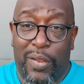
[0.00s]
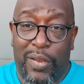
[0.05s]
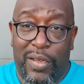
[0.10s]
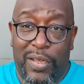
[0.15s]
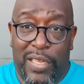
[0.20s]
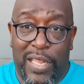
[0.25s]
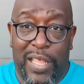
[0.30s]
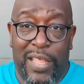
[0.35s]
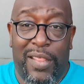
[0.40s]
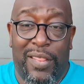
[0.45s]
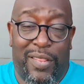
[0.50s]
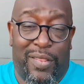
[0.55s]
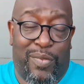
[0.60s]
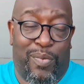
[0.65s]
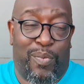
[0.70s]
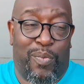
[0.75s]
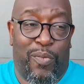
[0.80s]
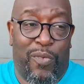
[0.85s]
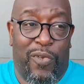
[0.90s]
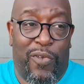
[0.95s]
There's
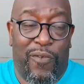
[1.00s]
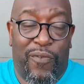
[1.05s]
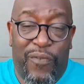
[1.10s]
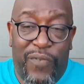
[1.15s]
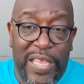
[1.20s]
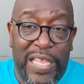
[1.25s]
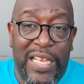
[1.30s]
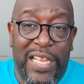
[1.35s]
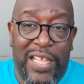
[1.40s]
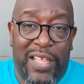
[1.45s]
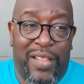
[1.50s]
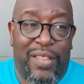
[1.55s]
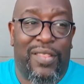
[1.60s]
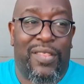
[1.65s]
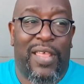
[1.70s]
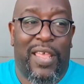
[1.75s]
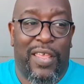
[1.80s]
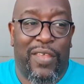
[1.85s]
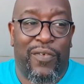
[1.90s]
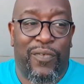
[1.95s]
feeling
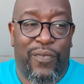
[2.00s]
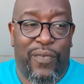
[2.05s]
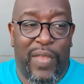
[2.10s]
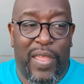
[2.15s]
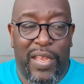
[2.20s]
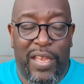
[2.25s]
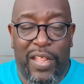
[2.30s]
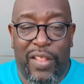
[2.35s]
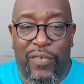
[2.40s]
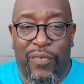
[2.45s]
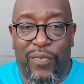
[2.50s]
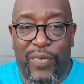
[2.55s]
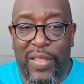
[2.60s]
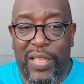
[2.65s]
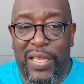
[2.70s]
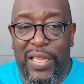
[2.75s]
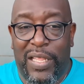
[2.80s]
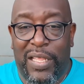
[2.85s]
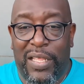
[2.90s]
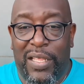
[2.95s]
safe, and it's
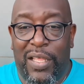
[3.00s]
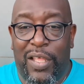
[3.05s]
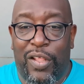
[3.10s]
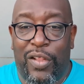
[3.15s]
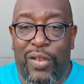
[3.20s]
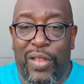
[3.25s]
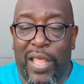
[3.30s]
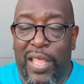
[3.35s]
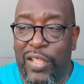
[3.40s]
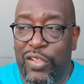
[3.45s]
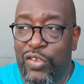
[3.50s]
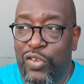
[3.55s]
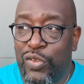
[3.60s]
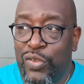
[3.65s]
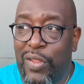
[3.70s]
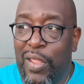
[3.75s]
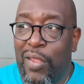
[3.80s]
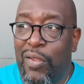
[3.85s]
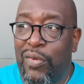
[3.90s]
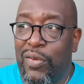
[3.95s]
feeling that you
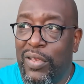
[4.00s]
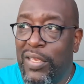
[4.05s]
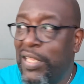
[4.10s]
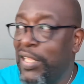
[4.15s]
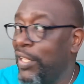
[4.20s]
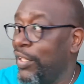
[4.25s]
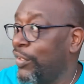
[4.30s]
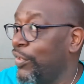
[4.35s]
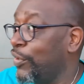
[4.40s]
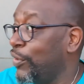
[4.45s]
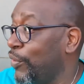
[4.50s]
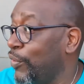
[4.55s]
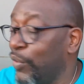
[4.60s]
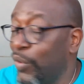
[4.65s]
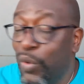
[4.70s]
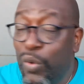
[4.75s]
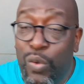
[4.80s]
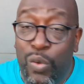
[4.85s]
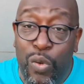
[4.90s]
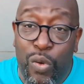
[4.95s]
don't need to
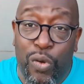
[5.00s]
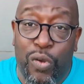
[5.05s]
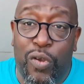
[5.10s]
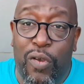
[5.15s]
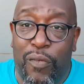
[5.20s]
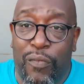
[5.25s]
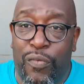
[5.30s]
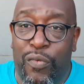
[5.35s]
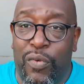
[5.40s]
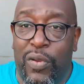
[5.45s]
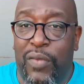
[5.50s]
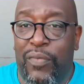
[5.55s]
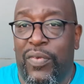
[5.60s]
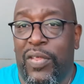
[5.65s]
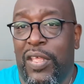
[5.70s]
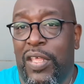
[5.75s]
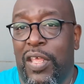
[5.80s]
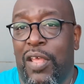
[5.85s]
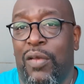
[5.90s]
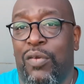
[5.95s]
look for
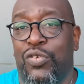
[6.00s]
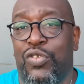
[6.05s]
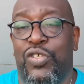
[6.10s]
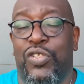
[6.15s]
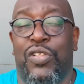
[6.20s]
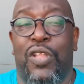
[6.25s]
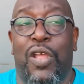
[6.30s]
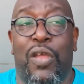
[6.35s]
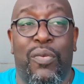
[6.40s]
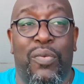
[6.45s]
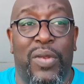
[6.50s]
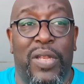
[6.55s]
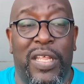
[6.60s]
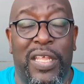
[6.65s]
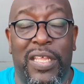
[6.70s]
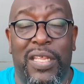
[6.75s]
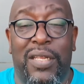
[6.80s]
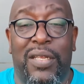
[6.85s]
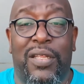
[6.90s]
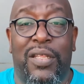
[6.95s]
anything else. You don't
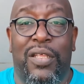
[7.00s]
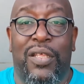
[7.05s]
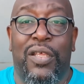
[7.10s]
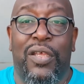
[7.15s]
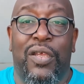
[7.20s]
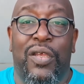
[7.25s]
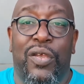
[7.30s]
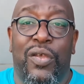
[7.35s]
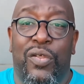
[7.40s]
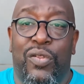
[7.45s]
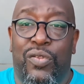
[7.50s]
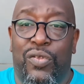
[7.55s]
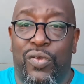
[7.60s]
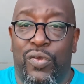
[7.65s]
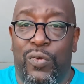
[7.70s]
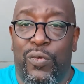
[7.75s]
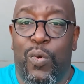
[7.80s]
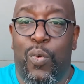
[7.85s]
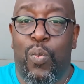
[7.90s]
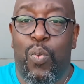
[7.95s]
need
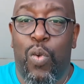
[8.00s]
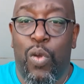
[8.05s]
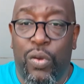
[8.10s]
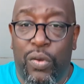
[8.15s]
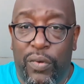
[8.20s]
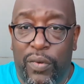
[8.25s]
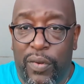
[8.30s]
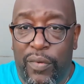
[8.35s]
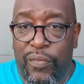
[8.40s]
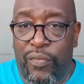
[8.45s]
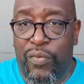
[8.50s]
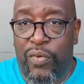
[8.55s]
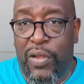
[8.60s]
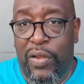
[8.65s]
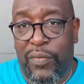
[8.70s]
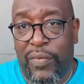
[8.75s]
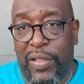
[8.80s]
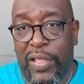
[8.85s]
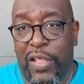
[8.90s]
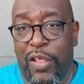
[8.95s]
to want for
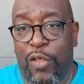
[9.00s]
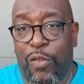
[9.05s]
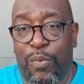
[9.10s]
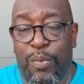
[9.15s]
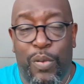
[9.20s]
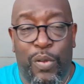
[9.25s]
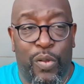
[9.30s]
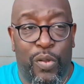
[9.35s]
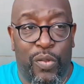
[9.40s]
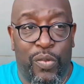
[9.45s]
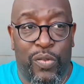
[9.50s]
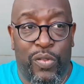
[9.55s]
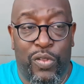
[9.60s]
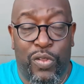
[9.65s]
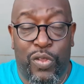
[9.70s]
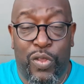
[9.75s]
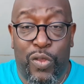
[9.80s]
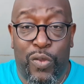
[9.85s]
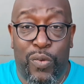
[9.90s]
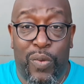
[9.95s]
anything else, because
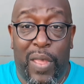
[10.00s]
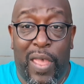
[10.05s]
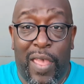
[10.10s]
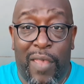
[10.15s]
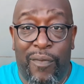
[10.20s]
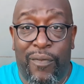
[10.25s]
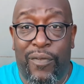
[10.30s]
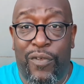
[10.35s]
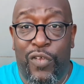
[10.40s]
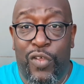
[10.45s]
you have